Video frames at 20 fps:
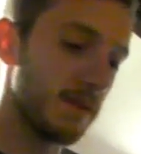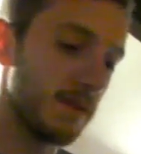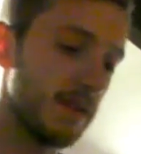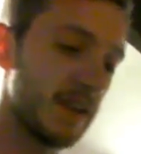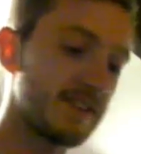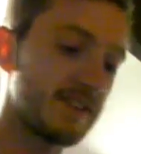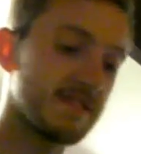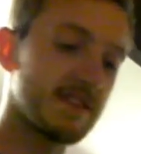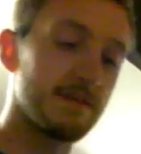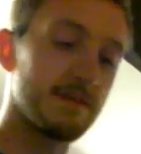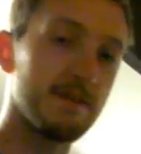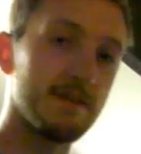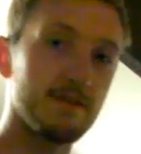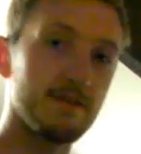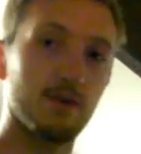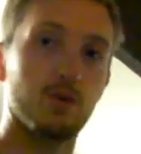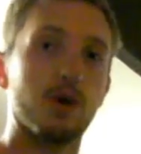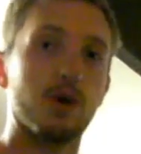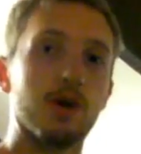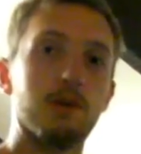Next step
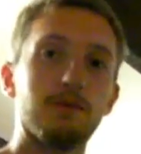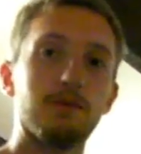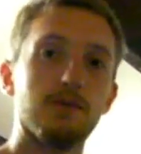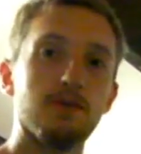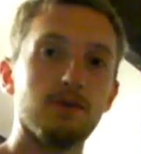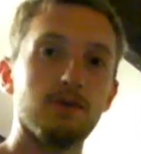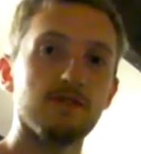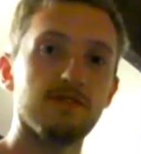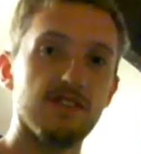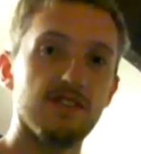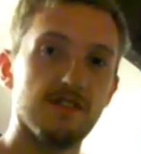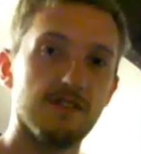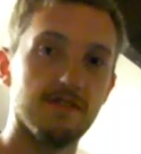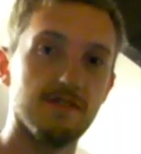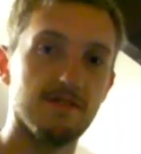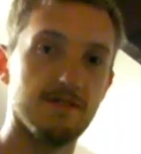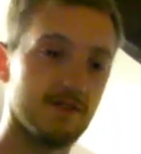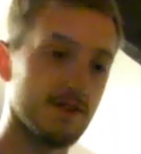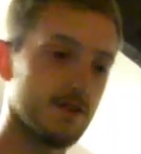is we're going to put the hooks in.